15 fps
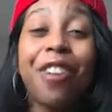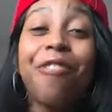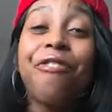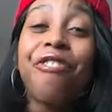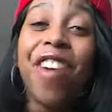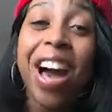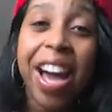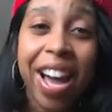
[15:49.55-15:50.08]

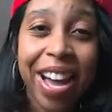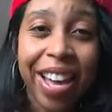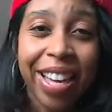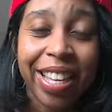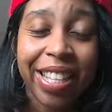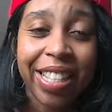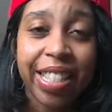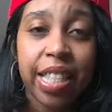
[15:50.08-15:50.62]

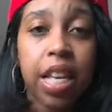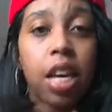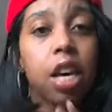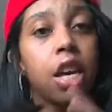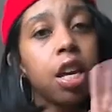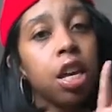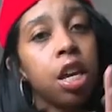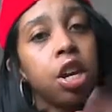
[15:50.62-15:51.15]
fines
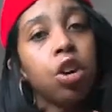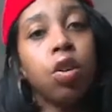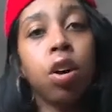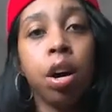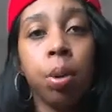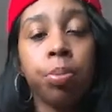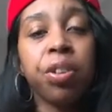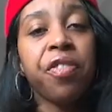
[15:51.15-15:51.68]
equal
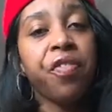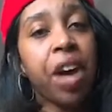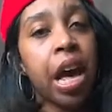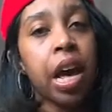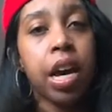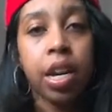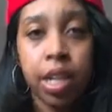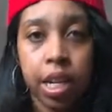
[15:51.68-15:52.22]
up to
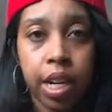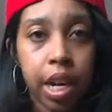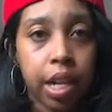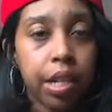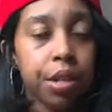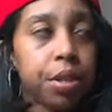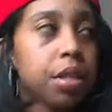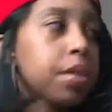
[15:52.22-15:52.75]

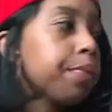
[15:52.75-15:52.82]
$500.